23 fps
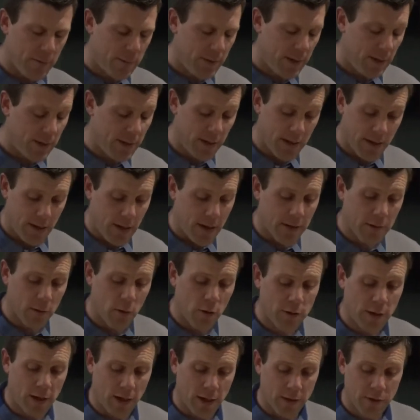empty, they had
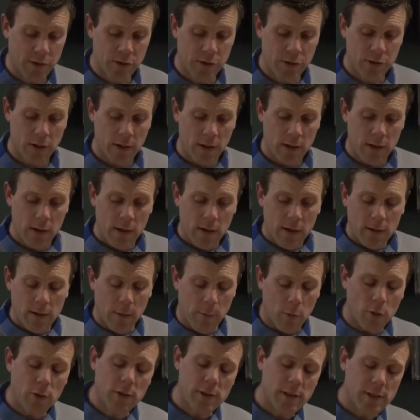no cash. The
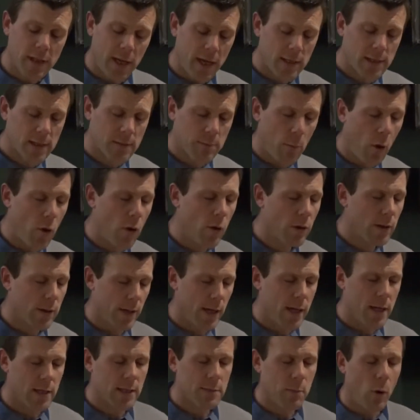butts they smoked
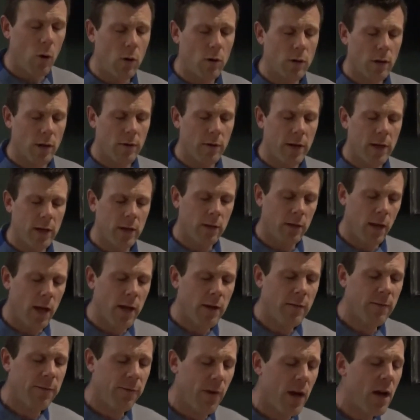lay smouldering
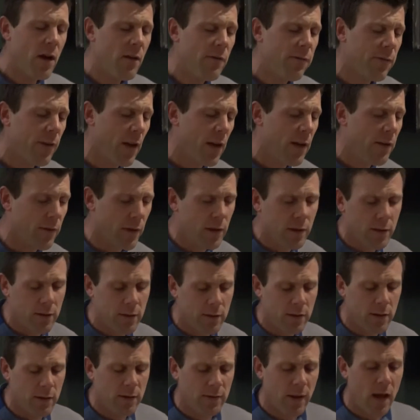like fireflies
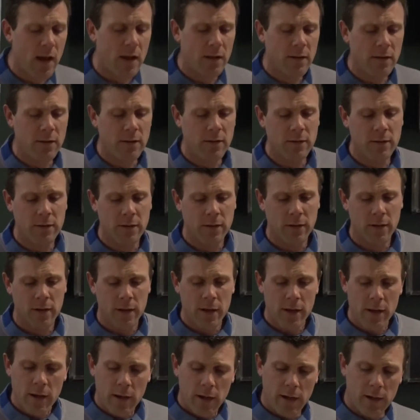in the sun.
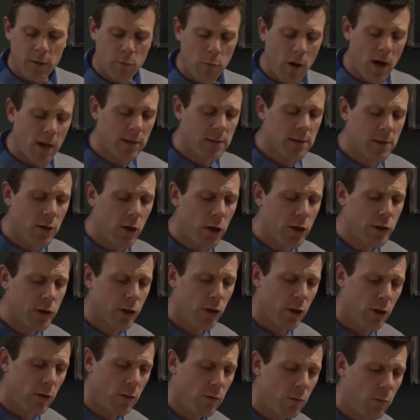It was no
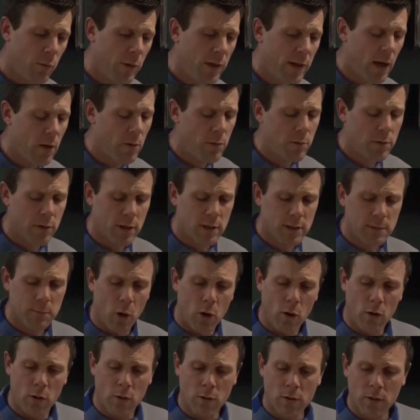joke without a
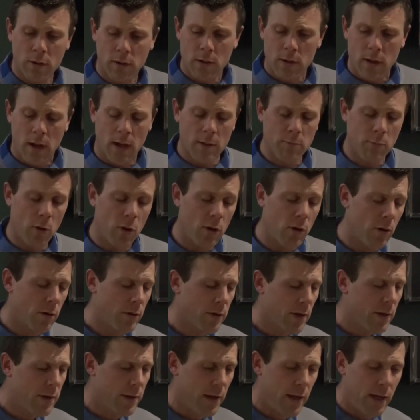smoke, and more
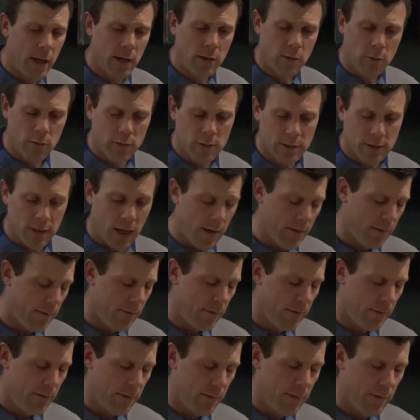than they could
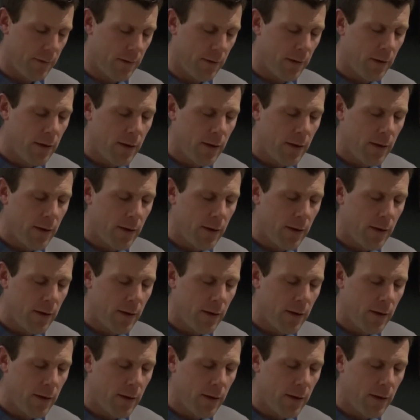stand.